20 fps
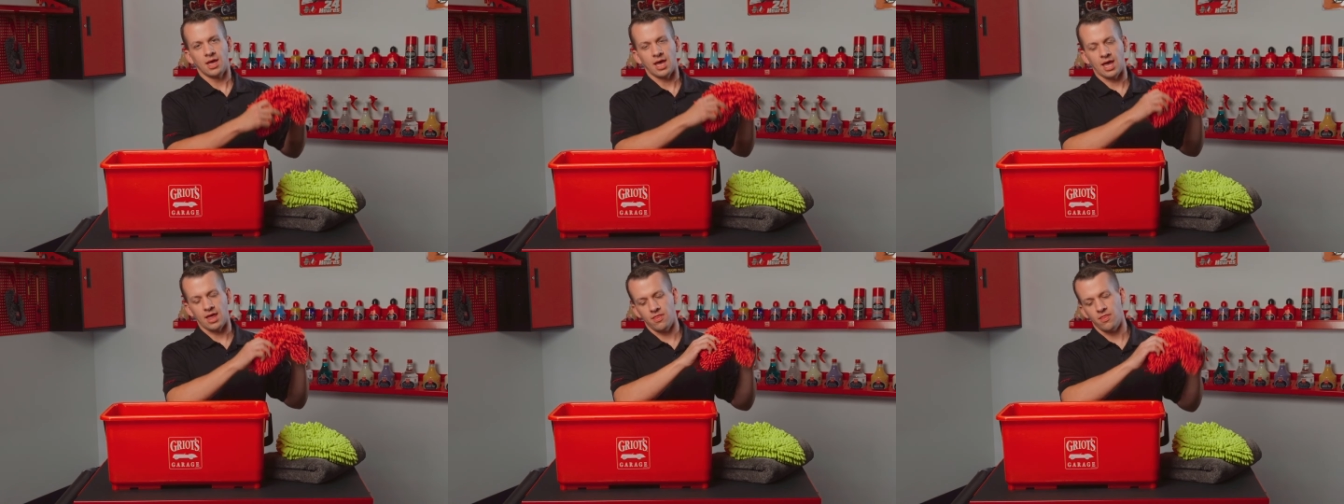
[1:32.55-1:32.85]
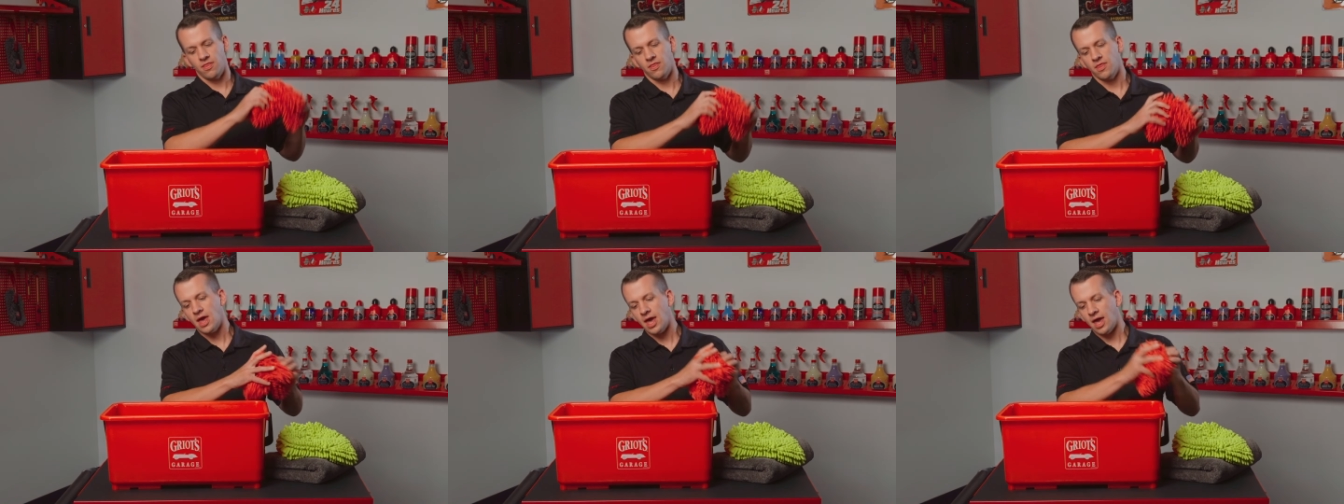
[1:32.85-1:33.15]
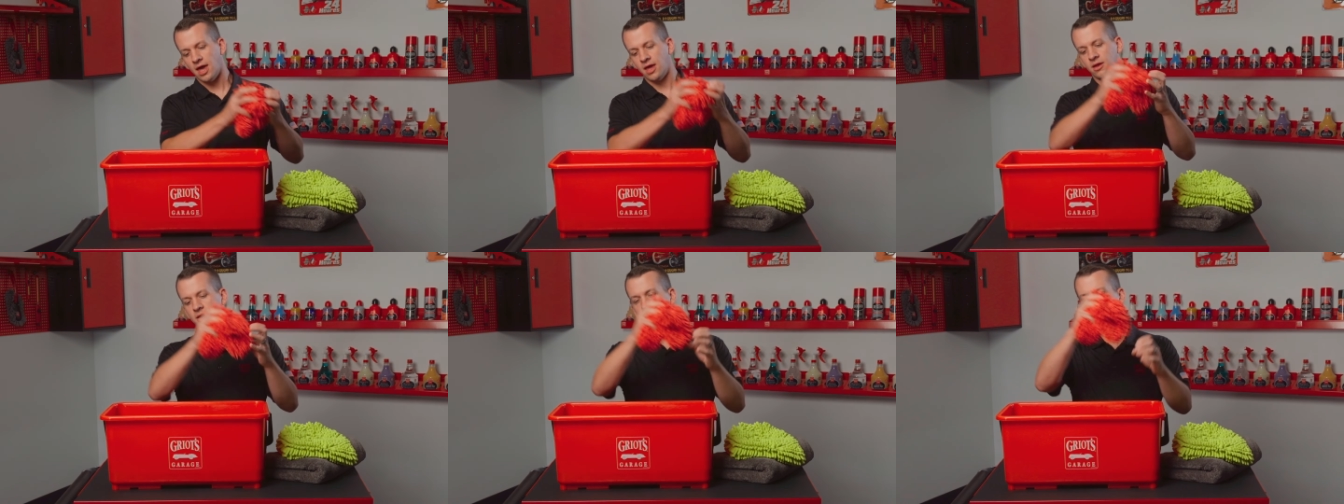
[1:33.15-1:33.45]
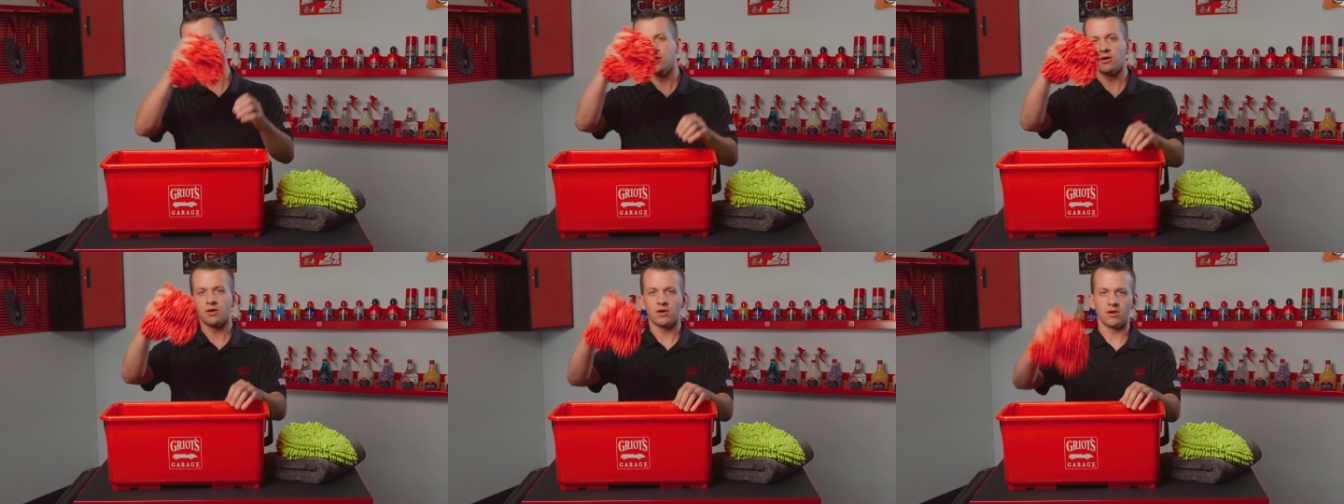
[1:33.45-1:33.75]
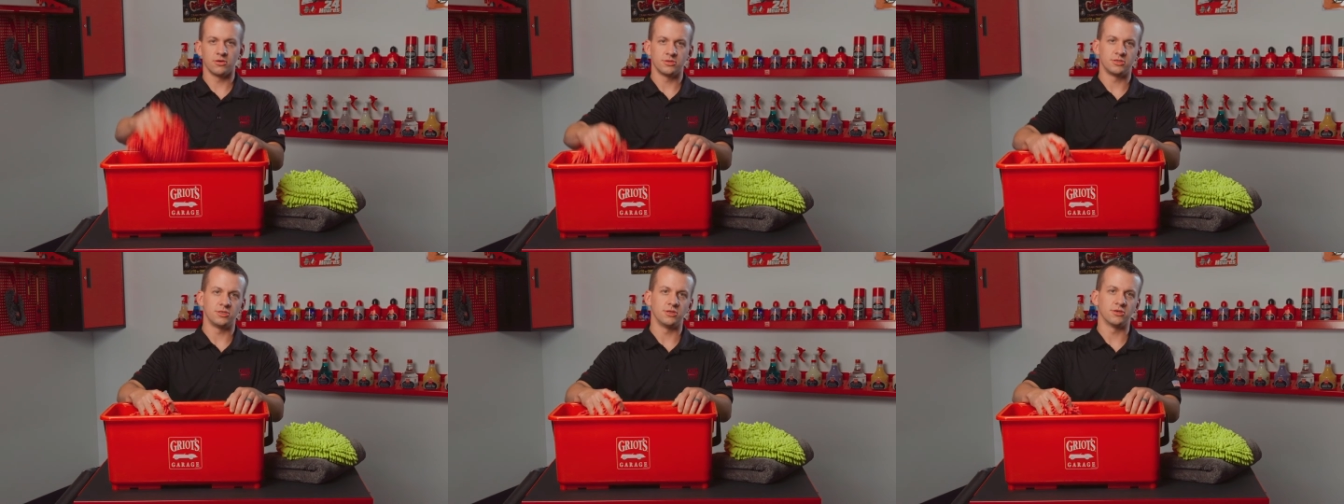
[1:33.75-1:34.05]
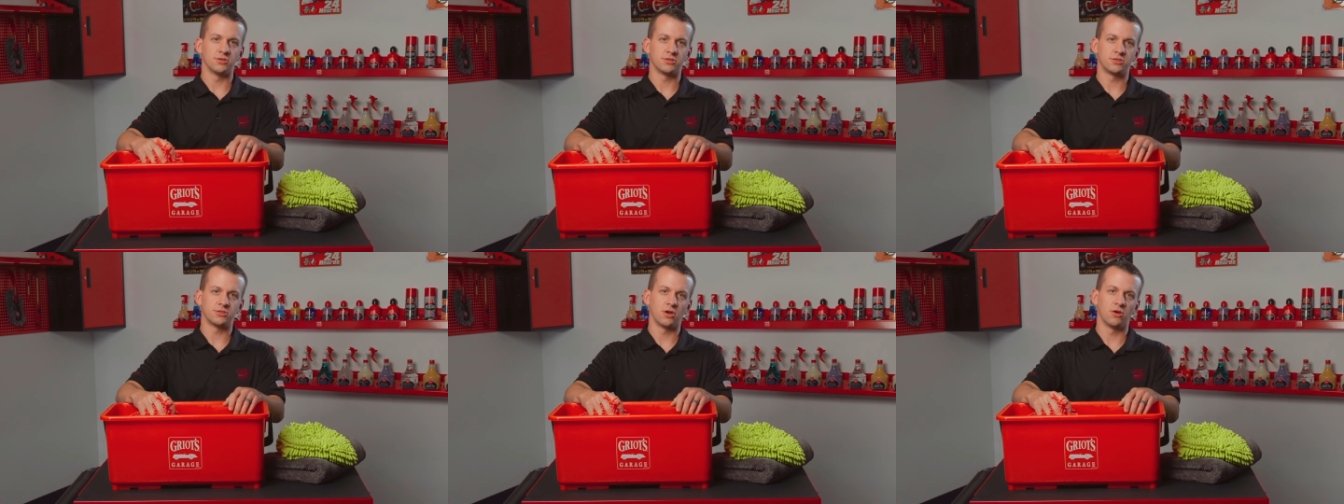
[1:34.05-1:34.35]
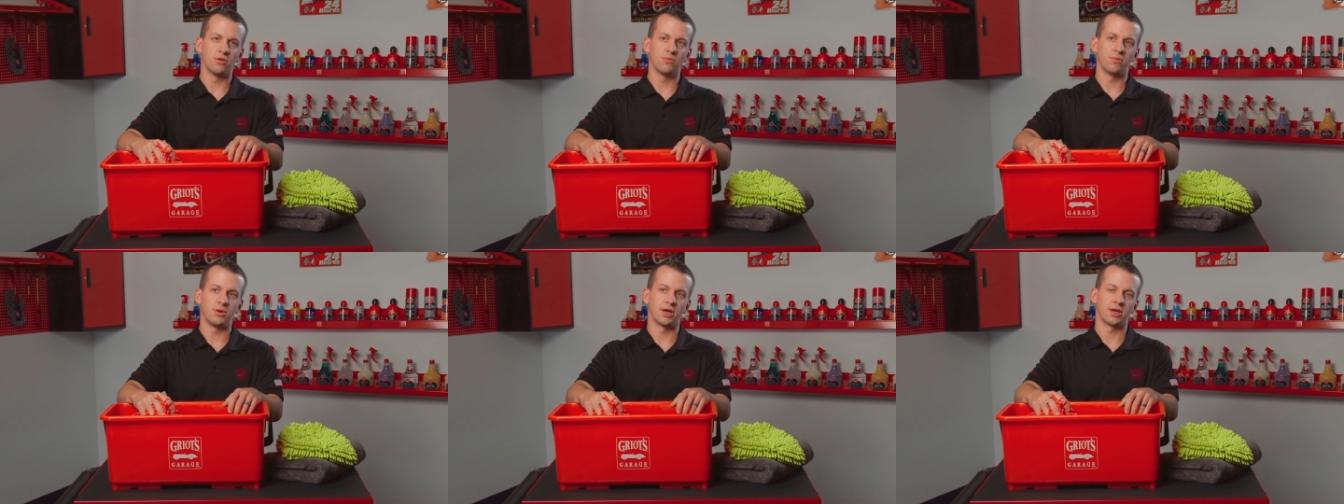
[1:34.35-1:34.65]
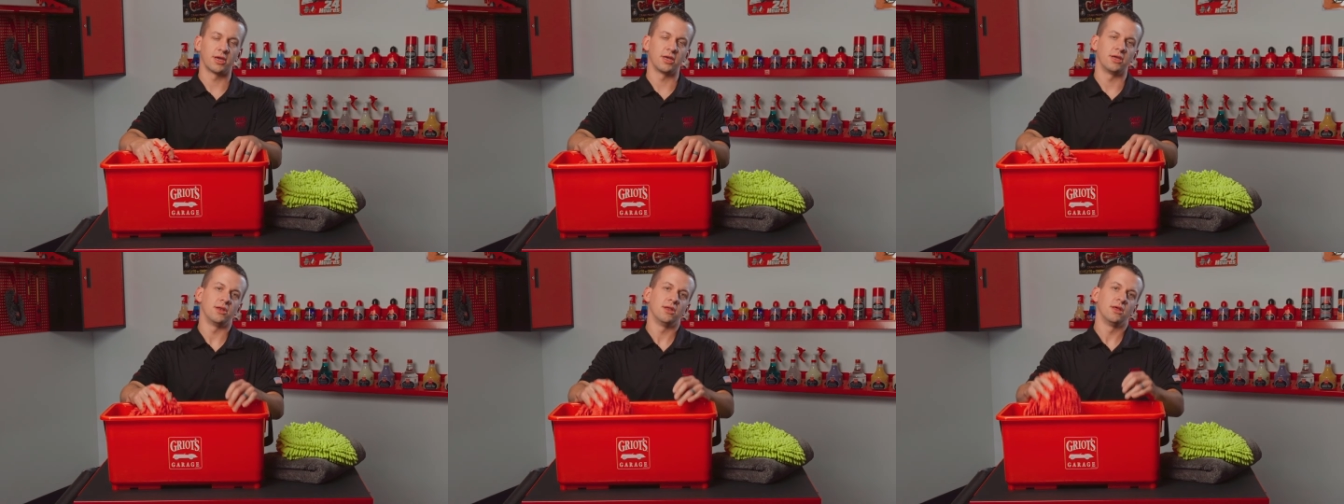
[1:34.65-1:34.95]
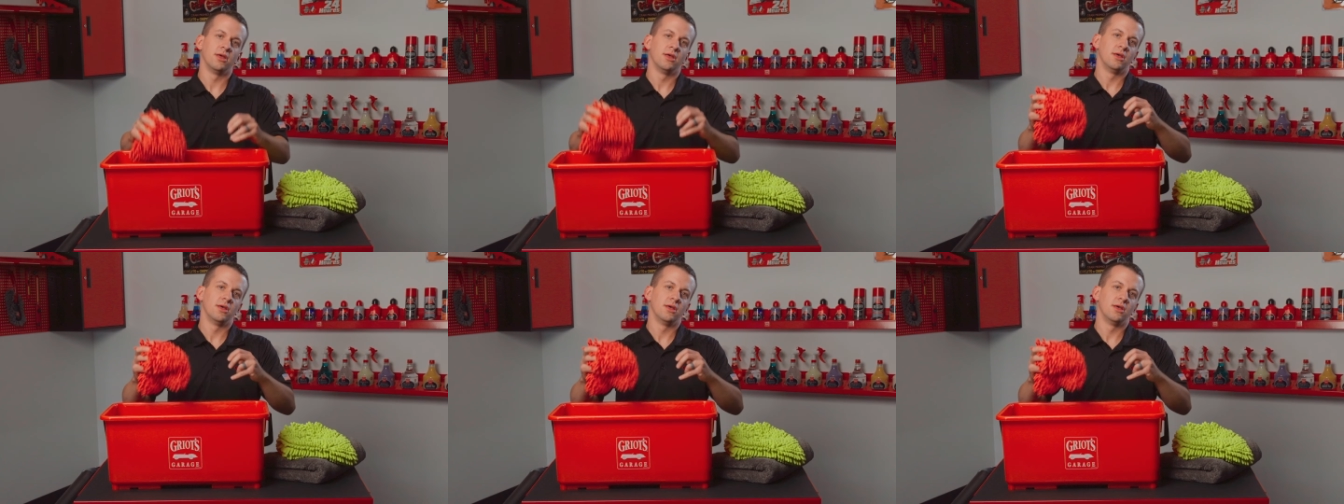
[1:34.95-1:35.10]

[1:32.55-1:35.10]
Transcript: and then go to your soap bucket.